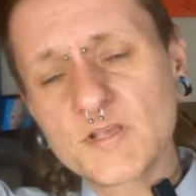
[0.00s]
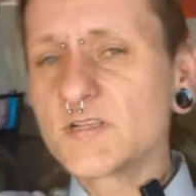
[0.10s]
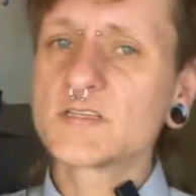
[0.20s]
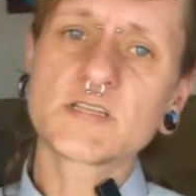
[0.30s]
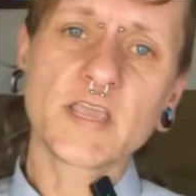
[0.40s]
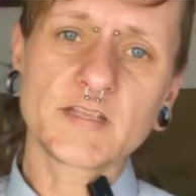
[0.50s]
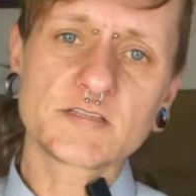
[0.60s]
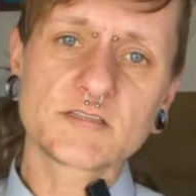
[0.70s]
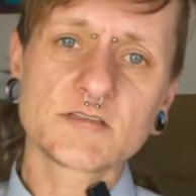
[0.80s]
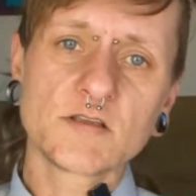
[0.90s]

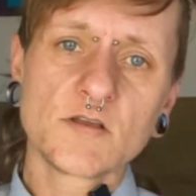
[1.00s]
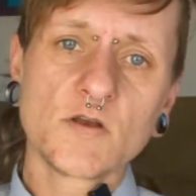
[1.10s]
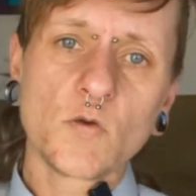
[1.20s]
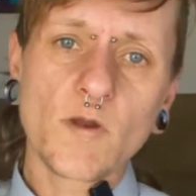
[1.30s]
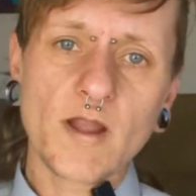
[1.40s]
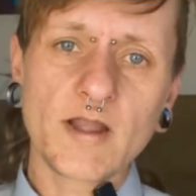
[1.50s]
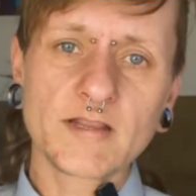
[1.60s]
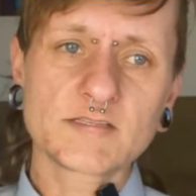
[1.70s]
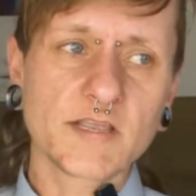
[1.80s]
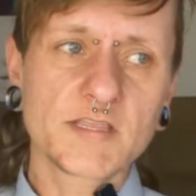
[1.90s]
skits where
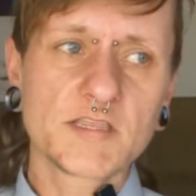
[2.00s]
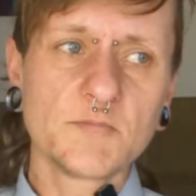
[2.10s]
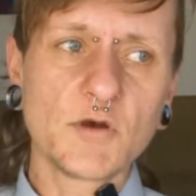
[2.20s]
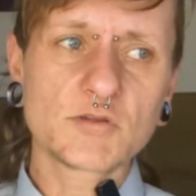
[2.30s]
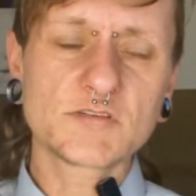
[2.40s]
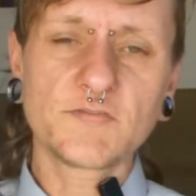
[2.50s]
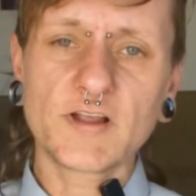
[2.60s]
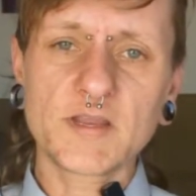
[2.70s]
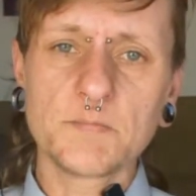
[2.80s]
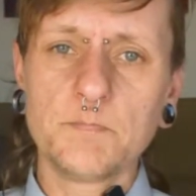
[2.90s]
it's like the most
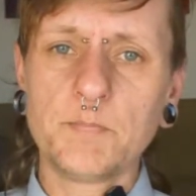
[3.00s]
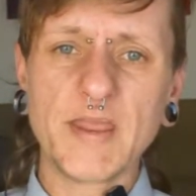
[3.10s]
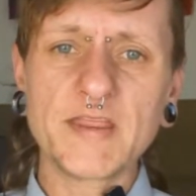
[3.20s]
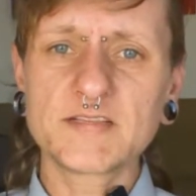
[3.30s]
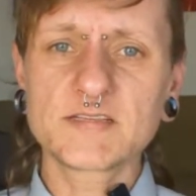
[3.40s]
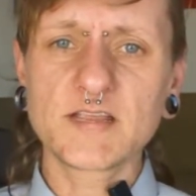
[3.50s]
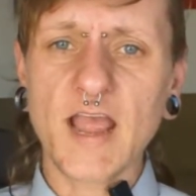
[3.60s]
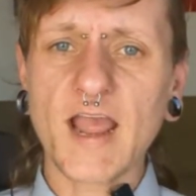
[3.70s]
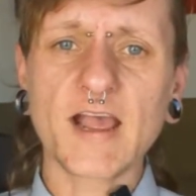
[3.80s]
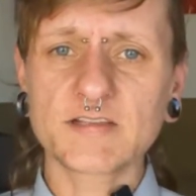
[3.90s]
fucking base
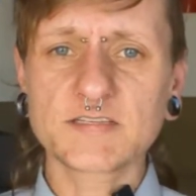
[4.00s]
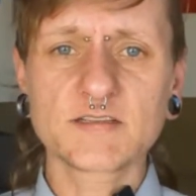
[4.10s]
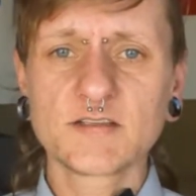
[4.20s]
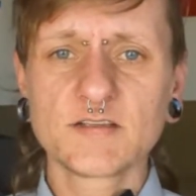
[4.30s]
ass